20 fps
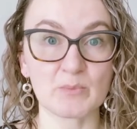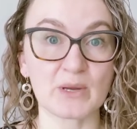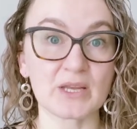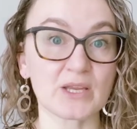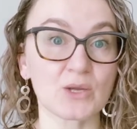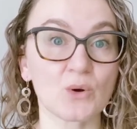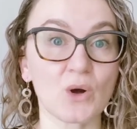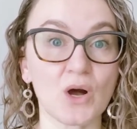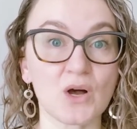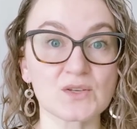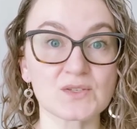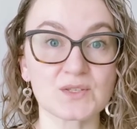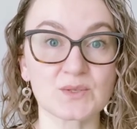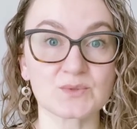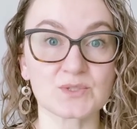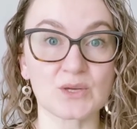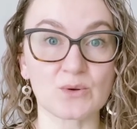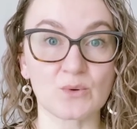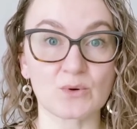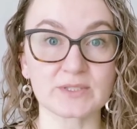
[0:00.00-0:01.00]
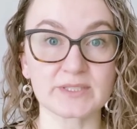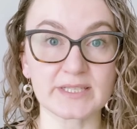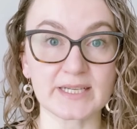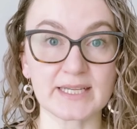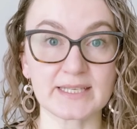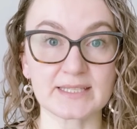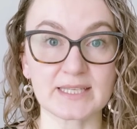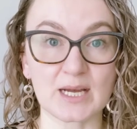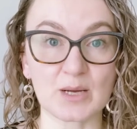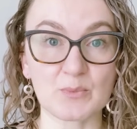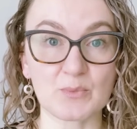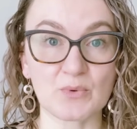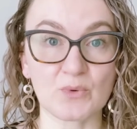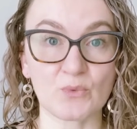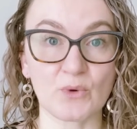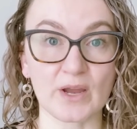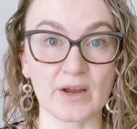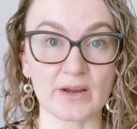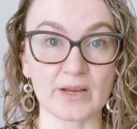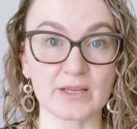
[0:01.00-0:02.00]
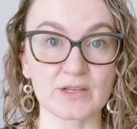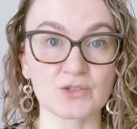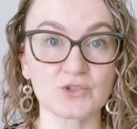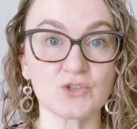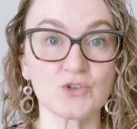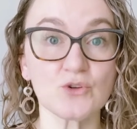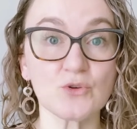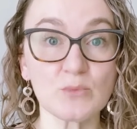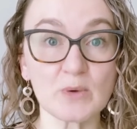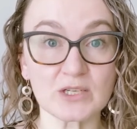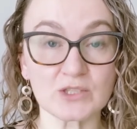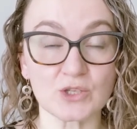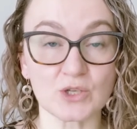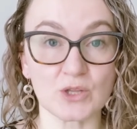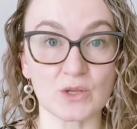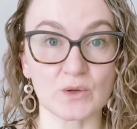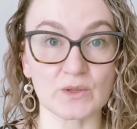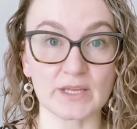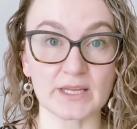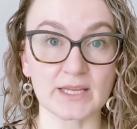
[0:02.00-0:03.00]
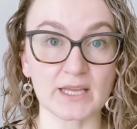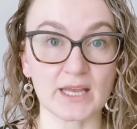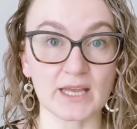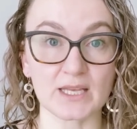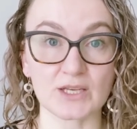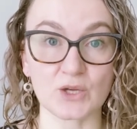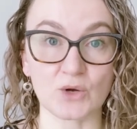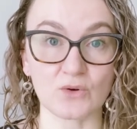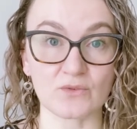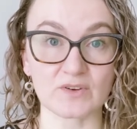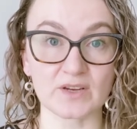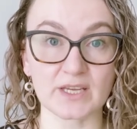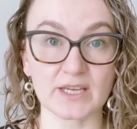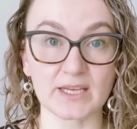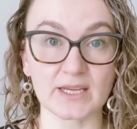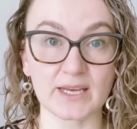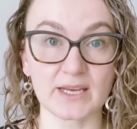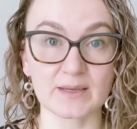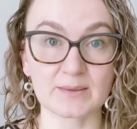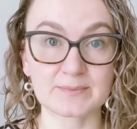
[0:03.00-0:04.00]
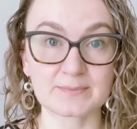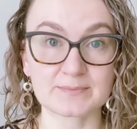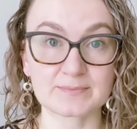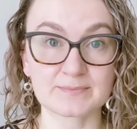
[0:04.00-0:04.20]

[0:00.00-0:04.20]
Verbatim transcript: but you also don't want to end up wearing too much clothing and overheating.